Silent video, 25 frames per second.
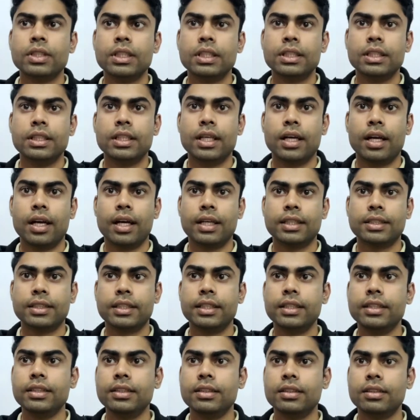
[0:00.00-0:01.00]
they are
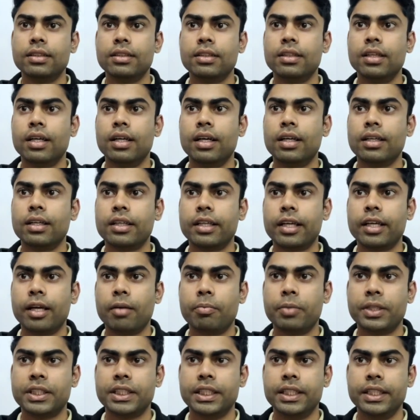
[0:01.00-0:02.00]
asking the
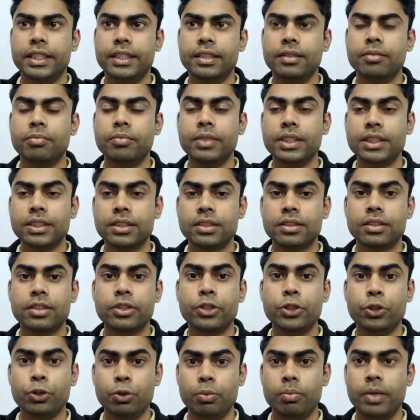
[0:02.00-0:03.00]
capacity, means
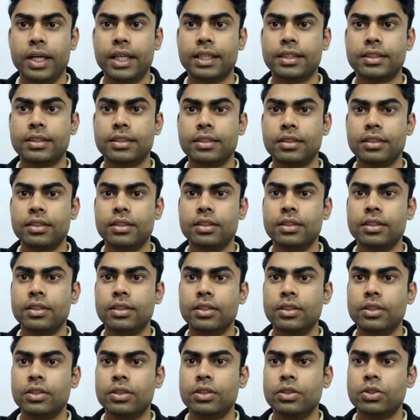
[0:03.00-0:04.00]
Qmax.
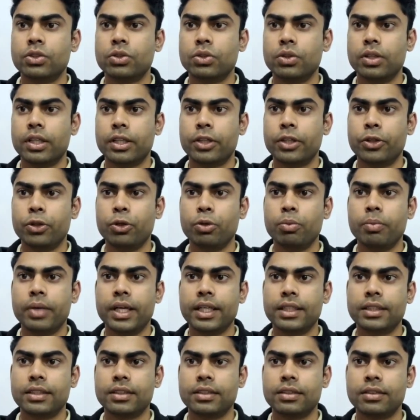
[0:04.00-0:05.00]
So the
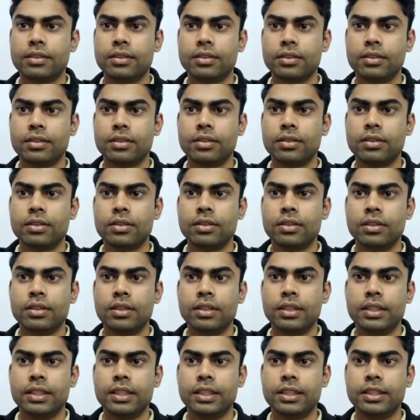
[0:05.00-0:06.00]
Qmax
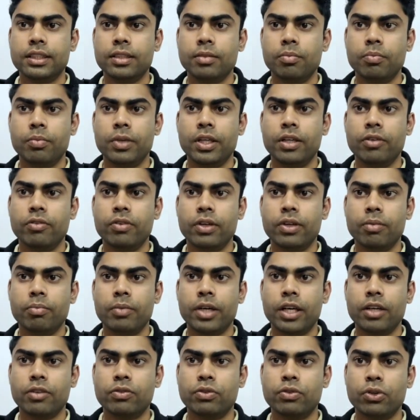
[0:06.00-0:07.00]
is simply
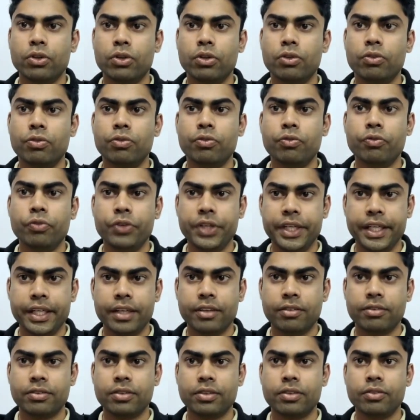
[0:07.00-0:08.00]
1/4
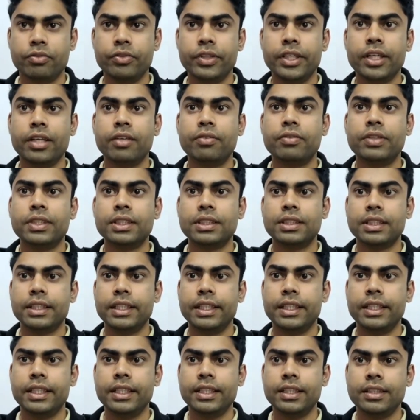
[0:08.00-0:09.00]
Vf. Vf is
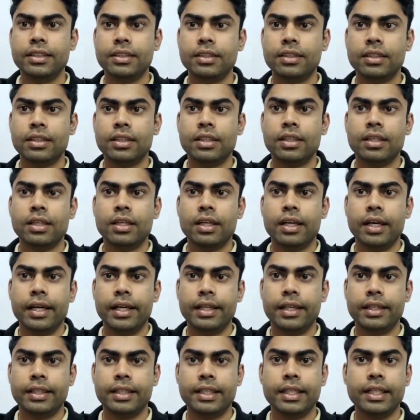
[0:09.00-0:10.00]
80
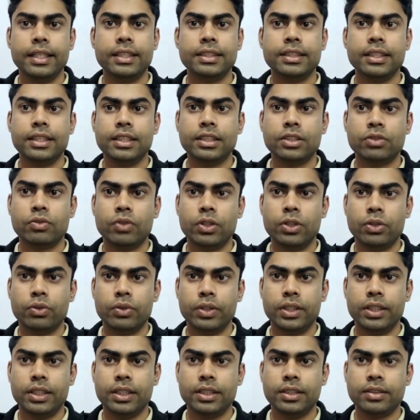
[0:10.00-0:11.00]
and kj is
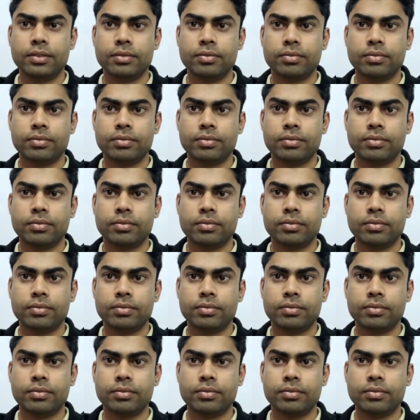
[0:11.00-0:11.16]
120.